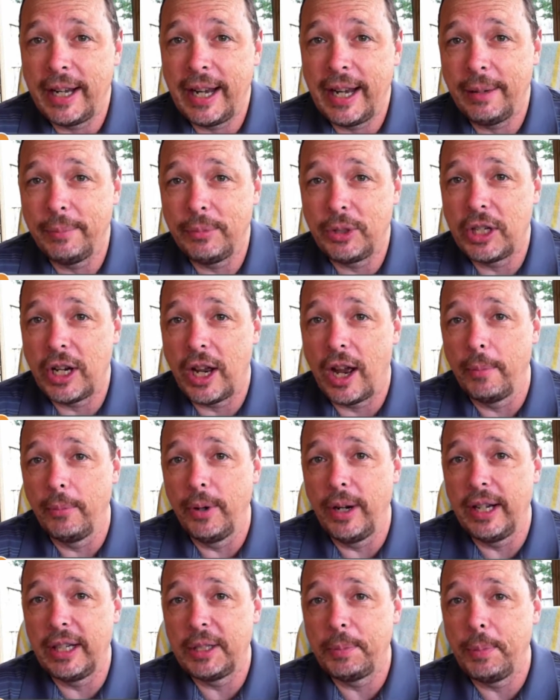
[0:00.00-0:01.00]
My name's Thom
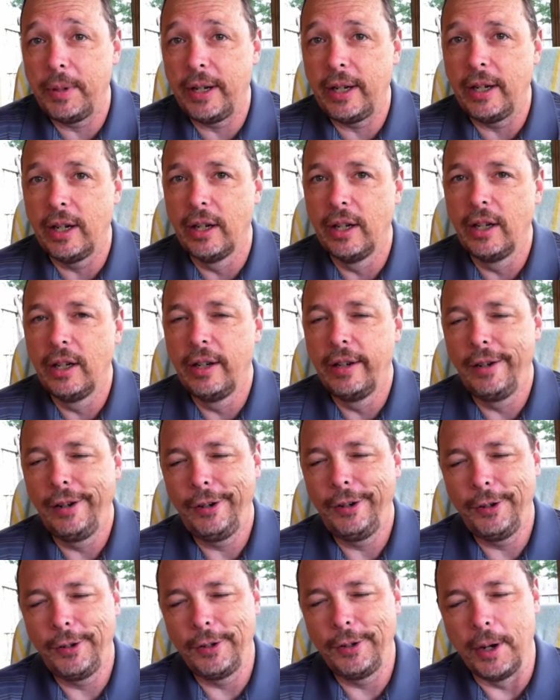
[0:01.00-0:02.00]
Rigsby,
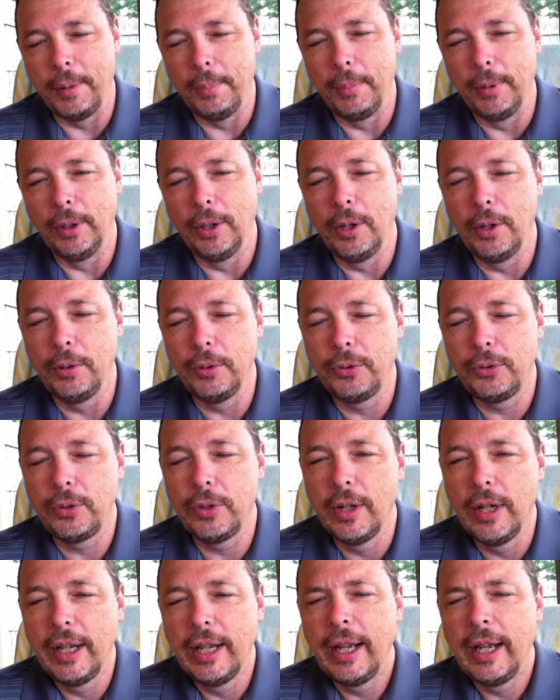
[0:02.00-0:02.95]
your humble host.